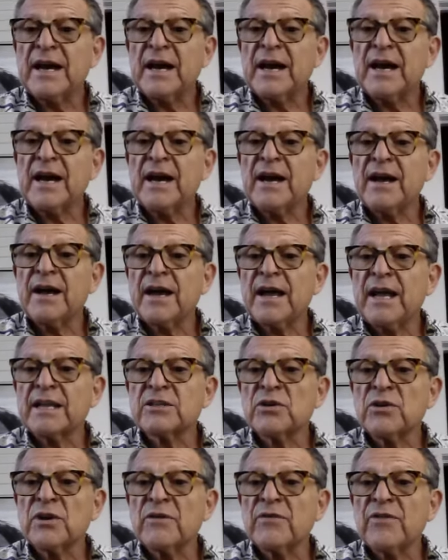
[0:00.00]

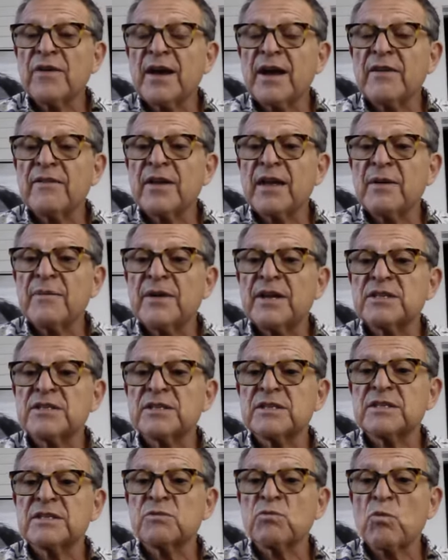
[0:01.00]
At 35,
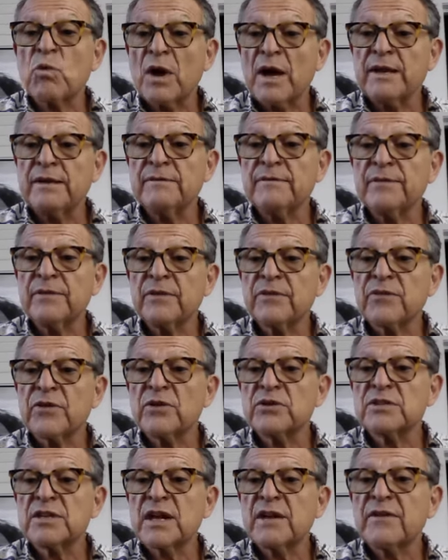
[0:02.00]
AMH is 1.
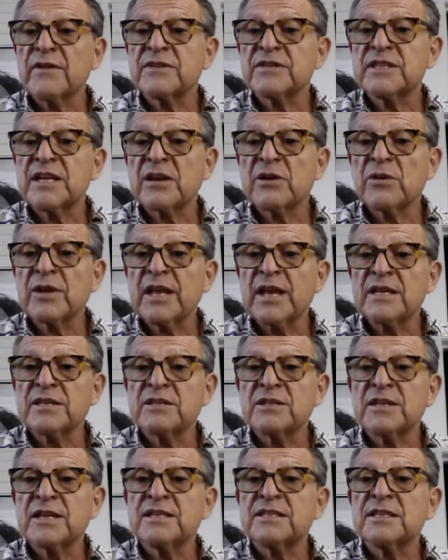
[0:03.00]
First IVF cycle
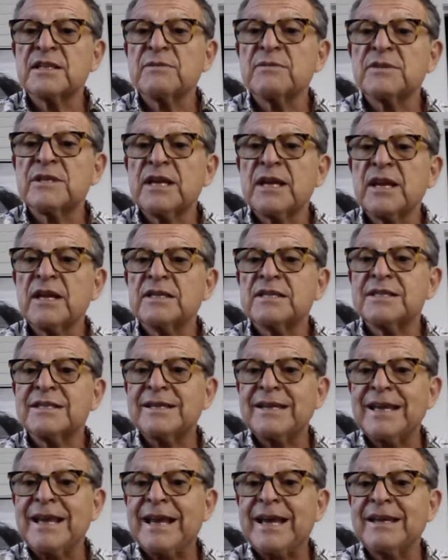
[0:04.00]
canceled on stim day
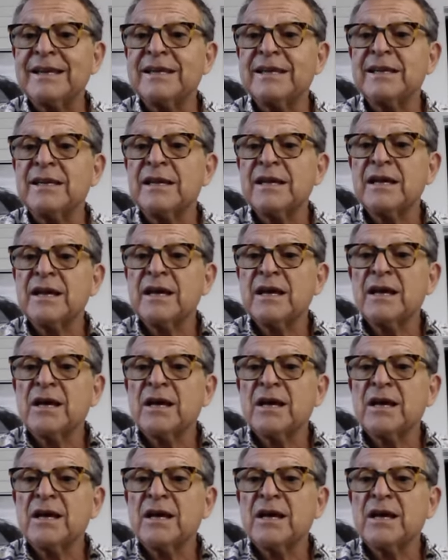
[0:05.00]
10.